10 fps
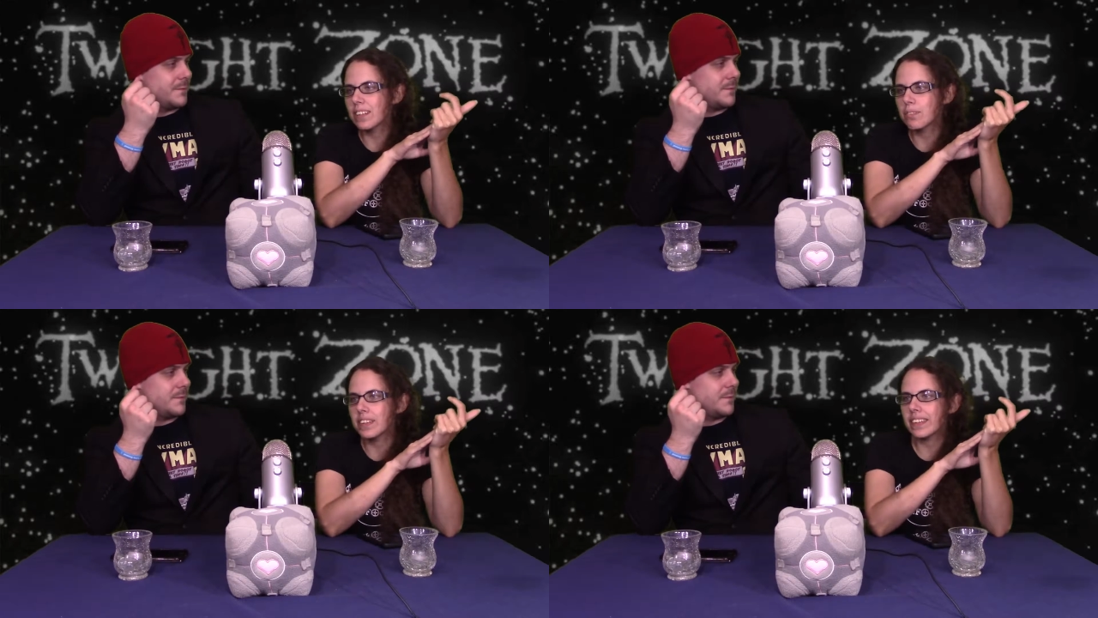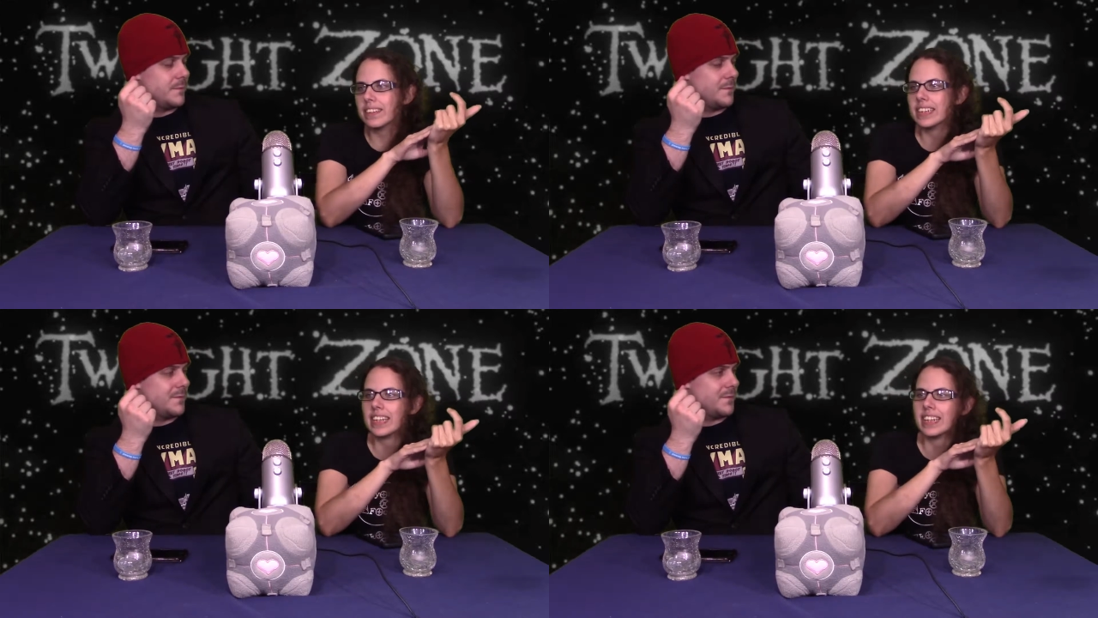
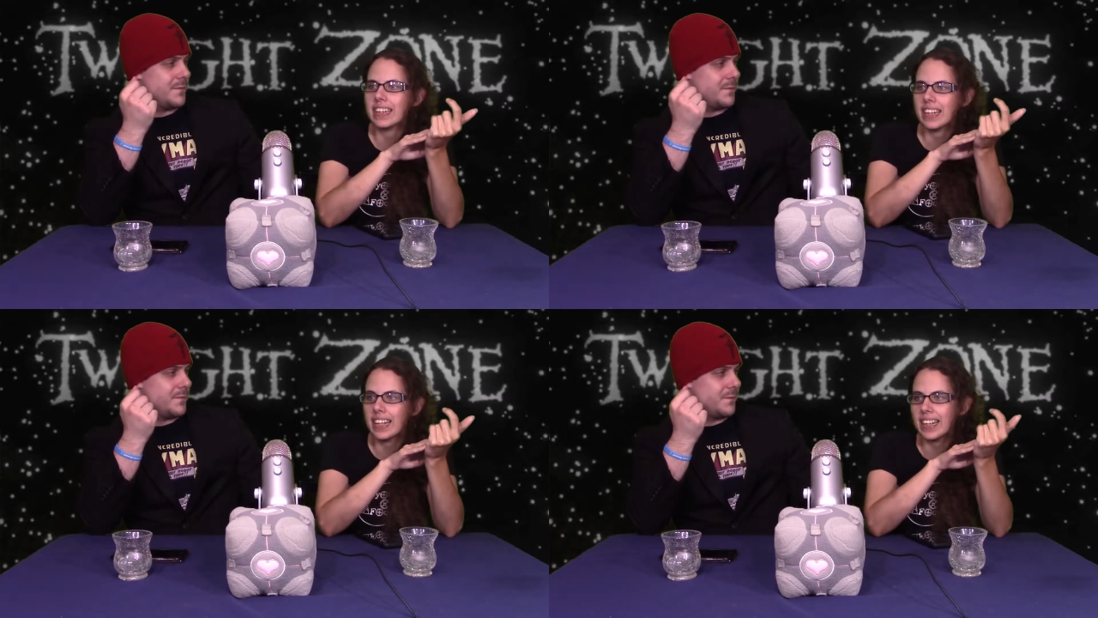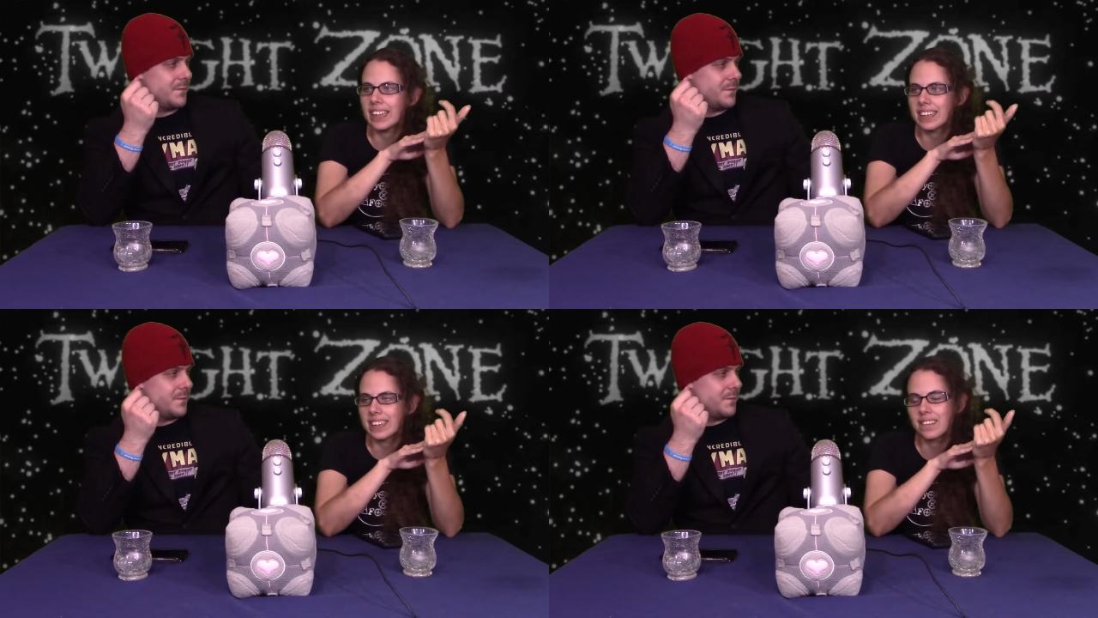Speaker 1: feels he
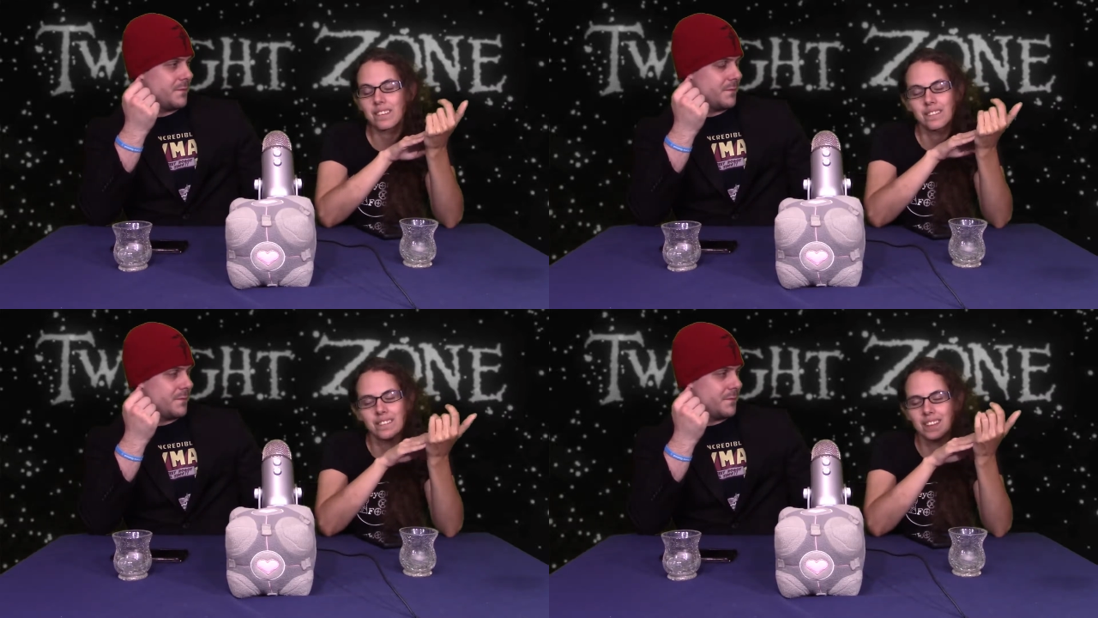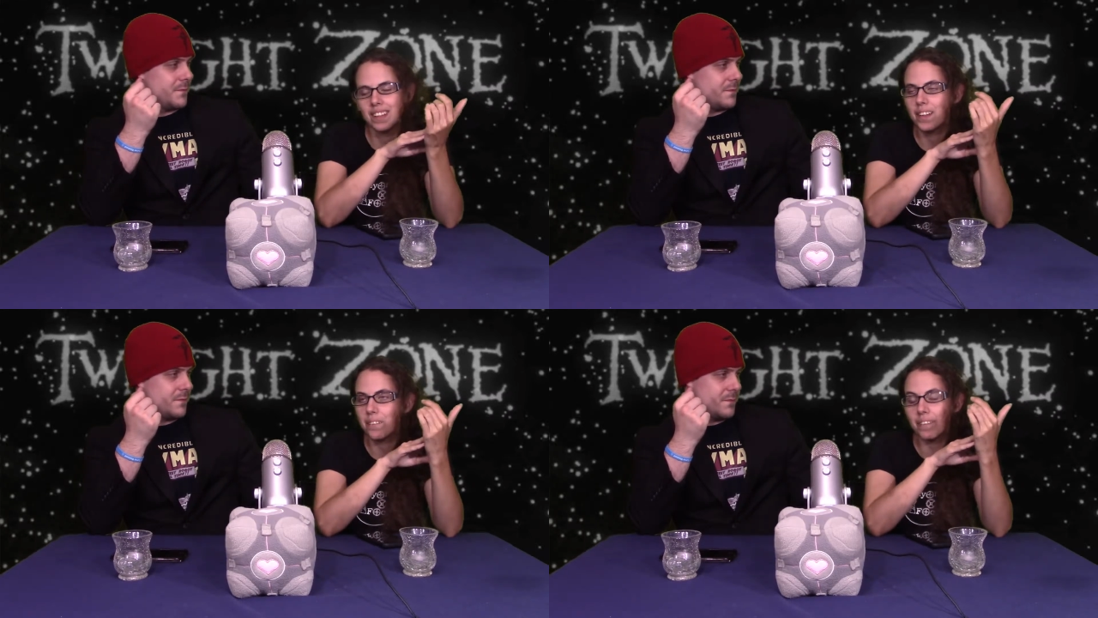has
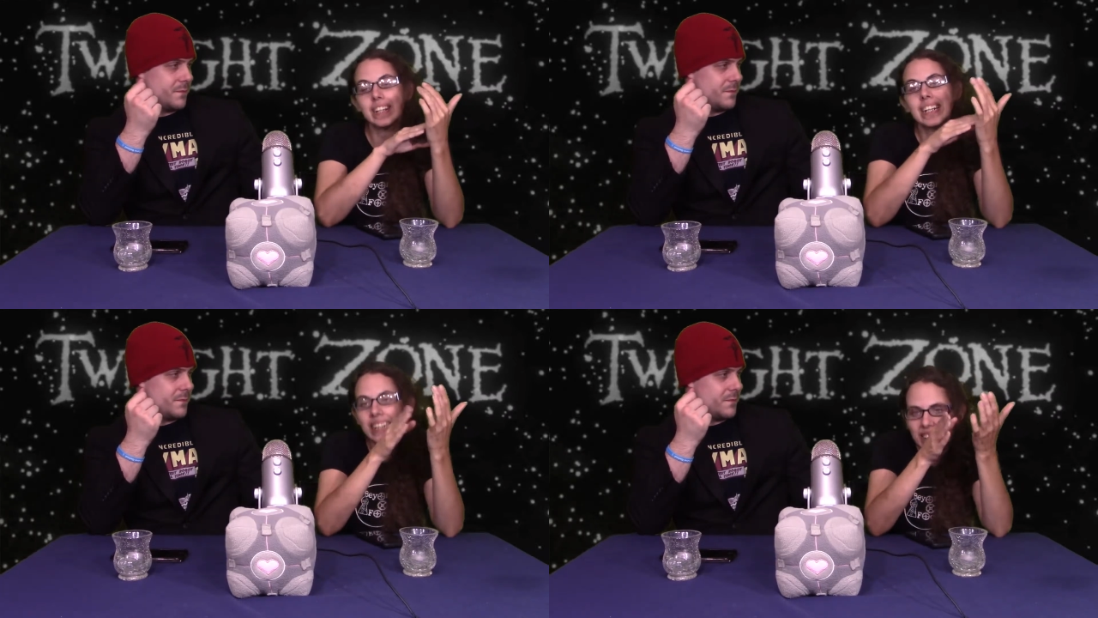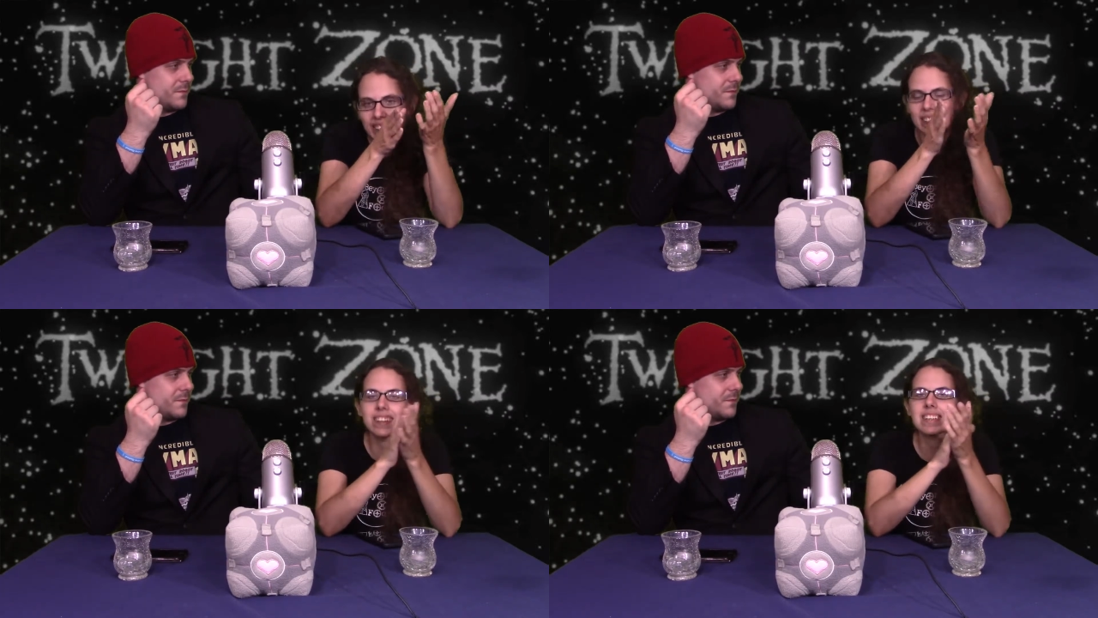what he
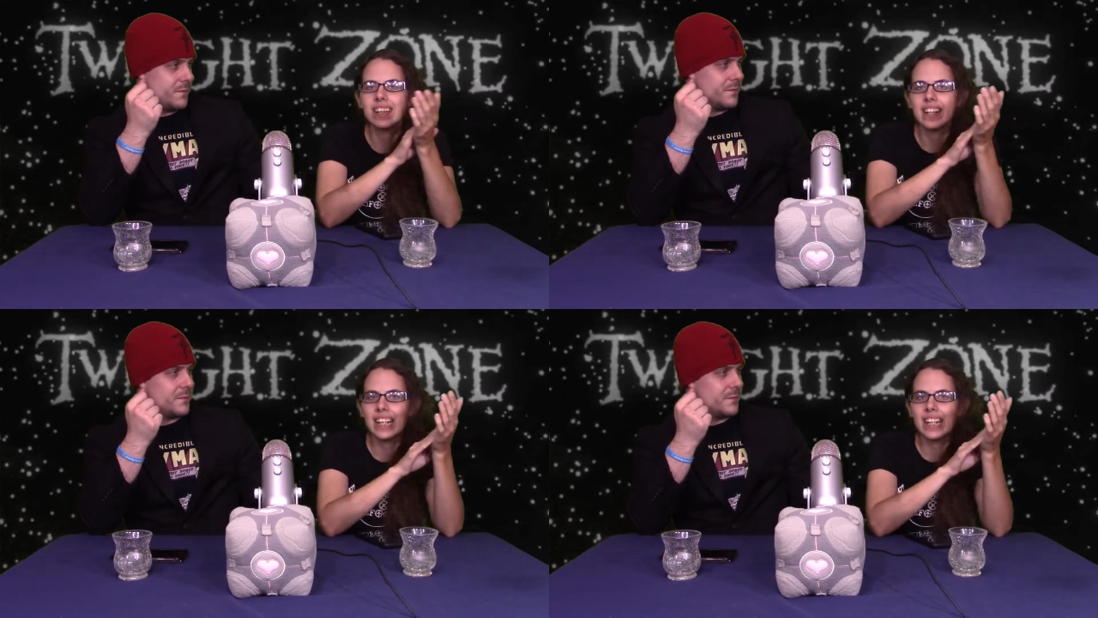thinks